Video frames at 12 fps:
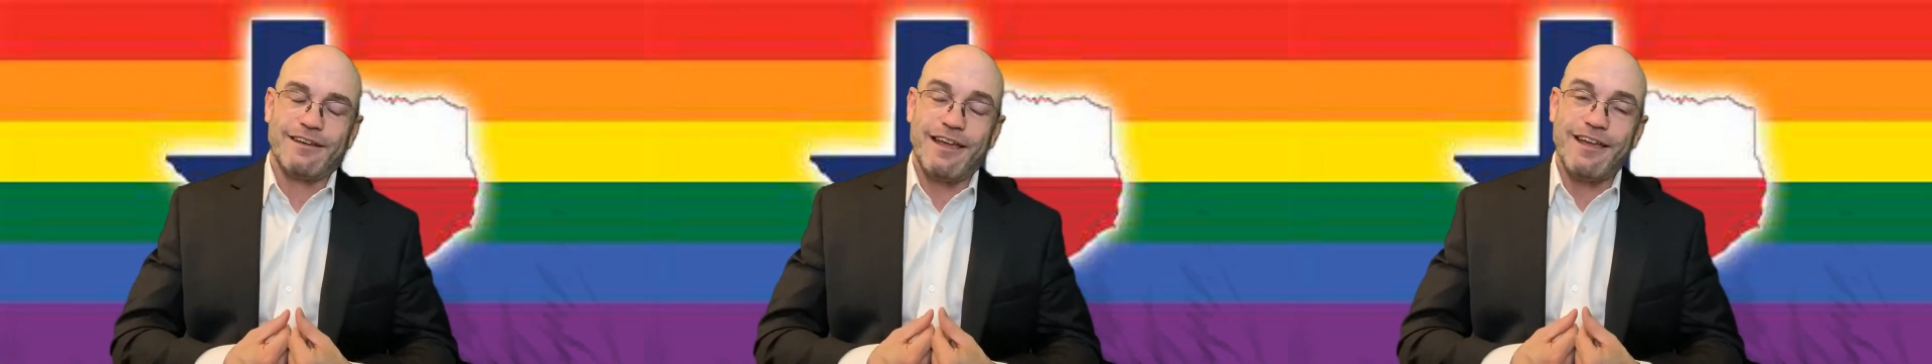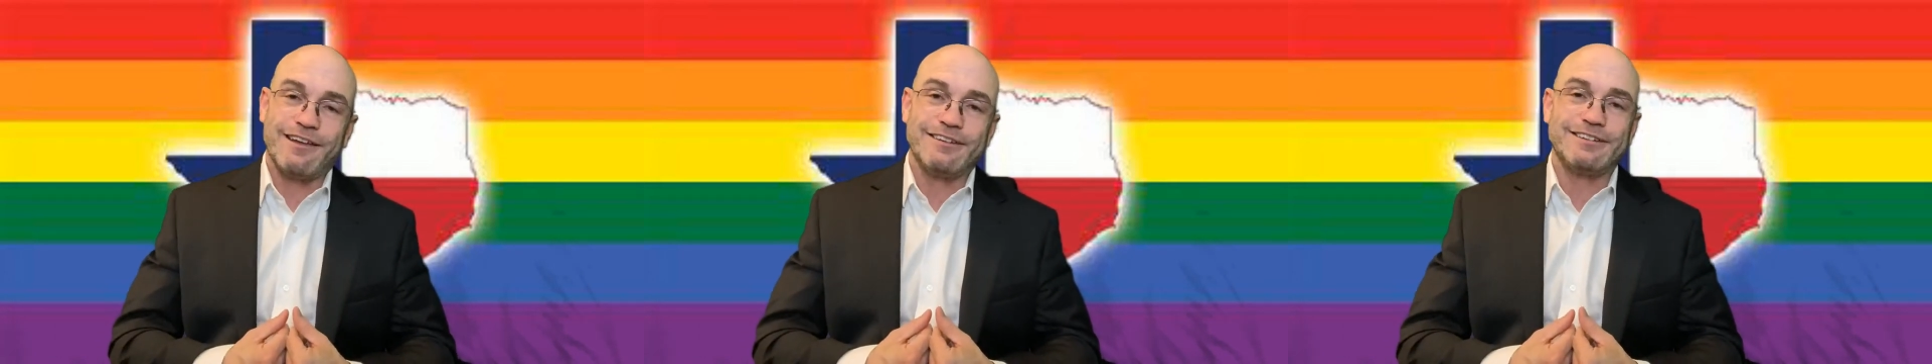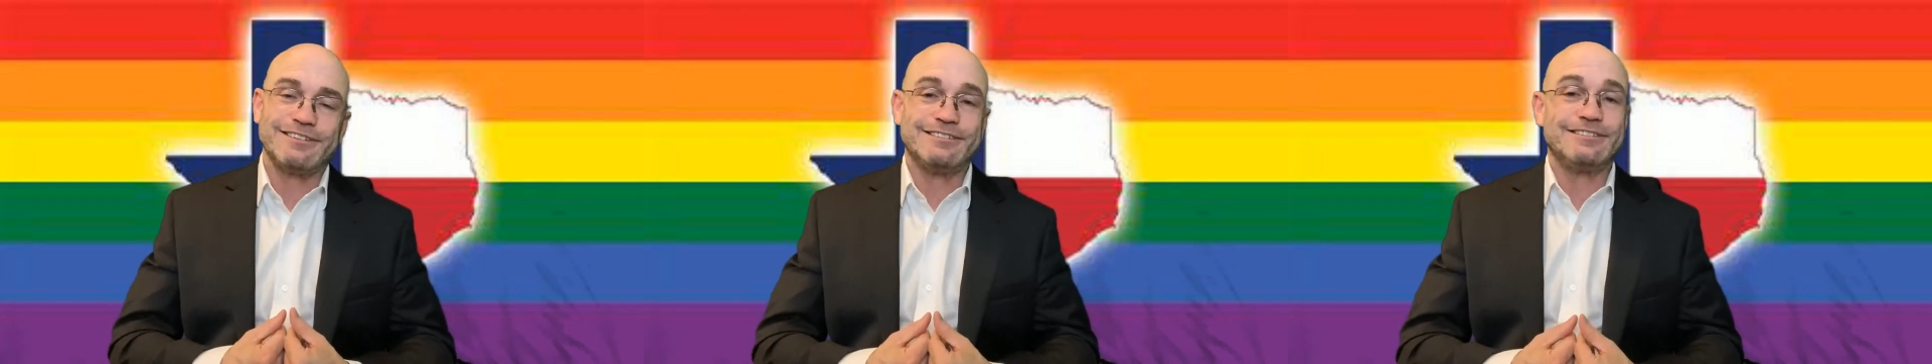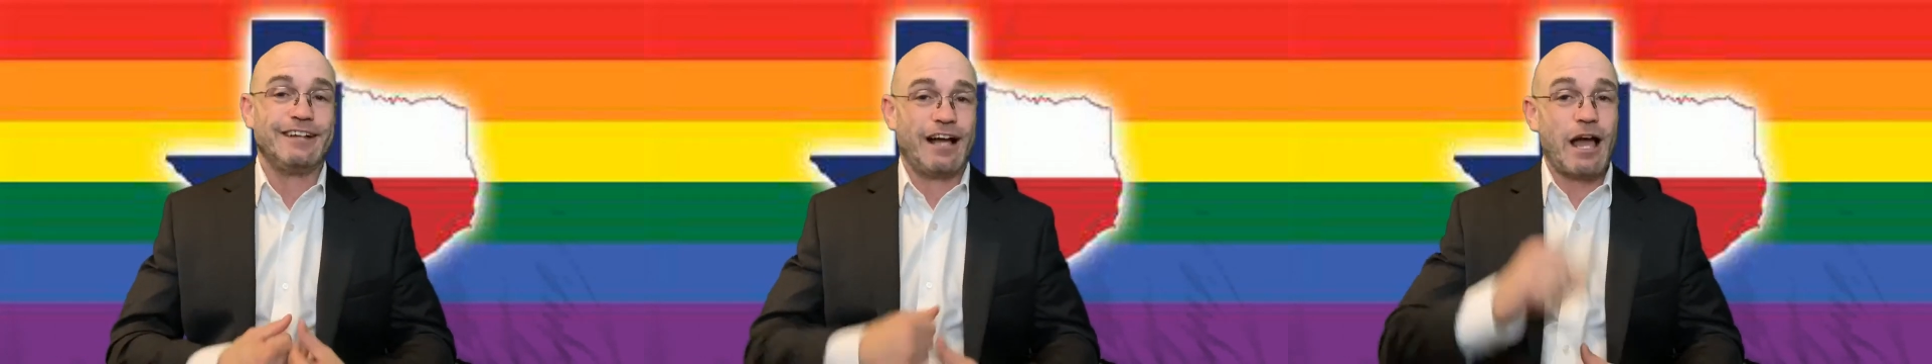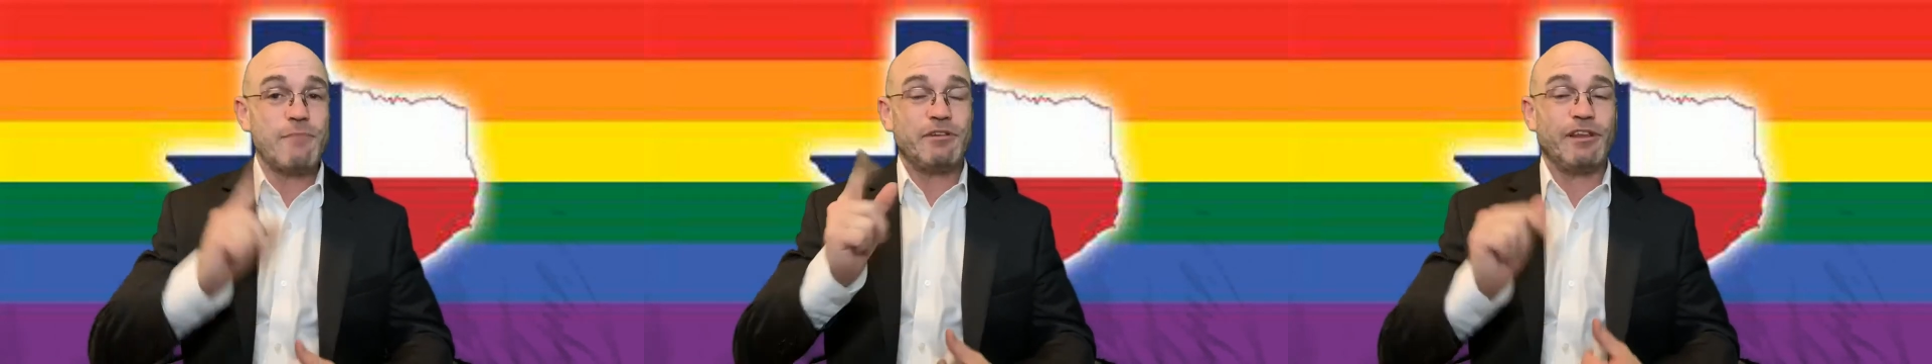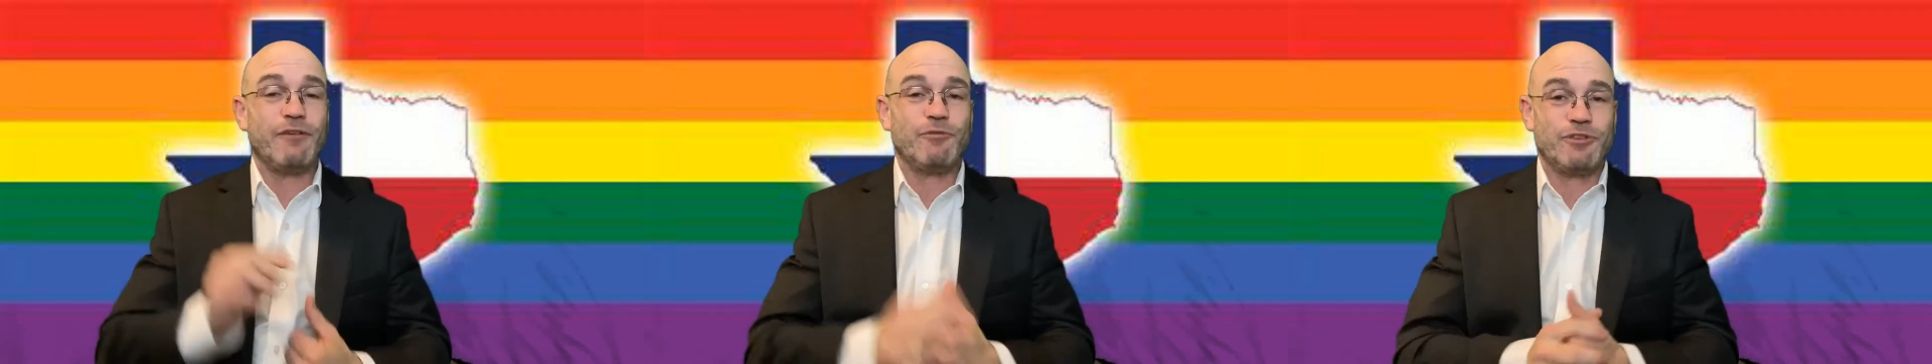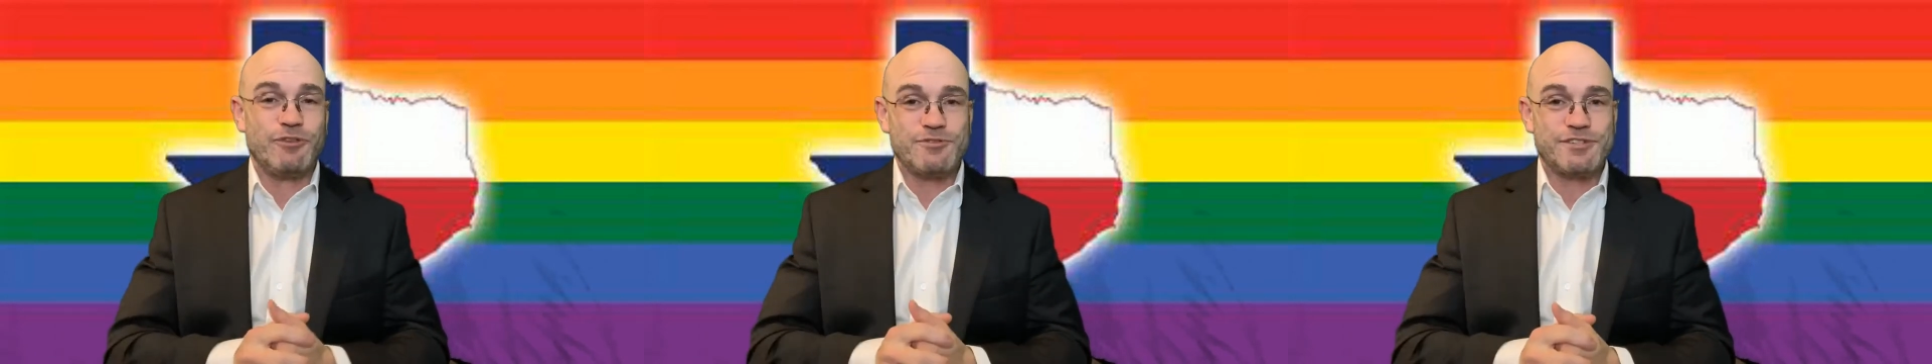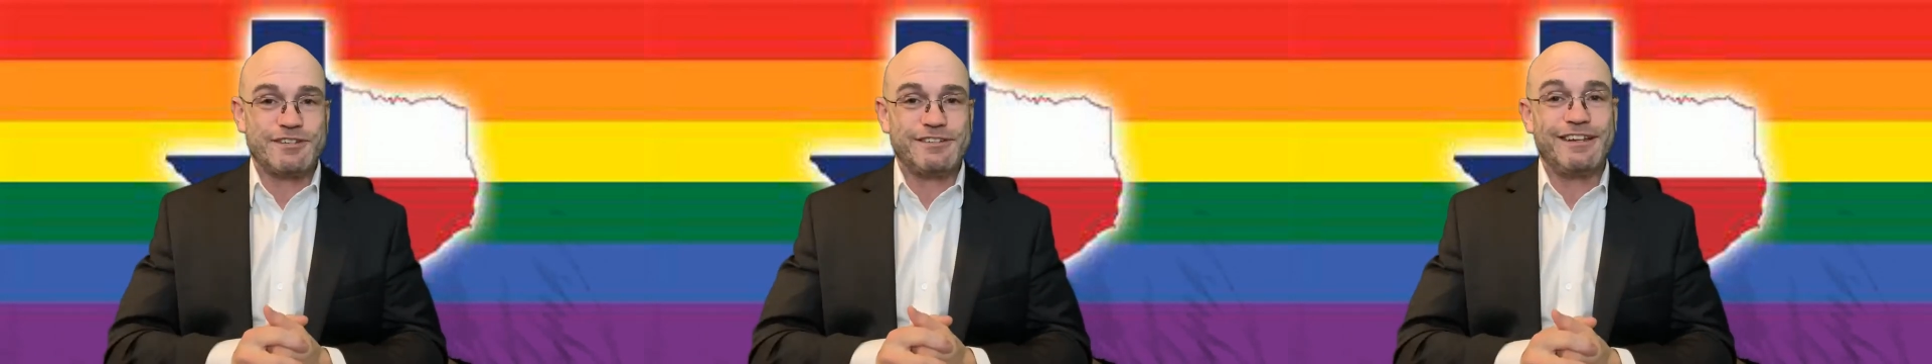and I'm in love with
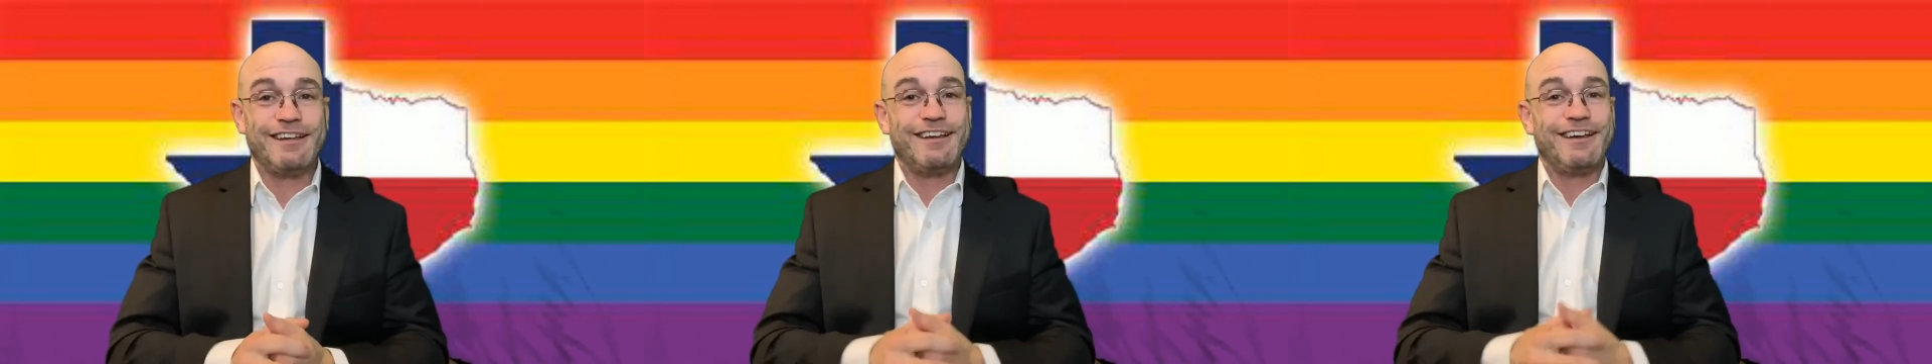Houston.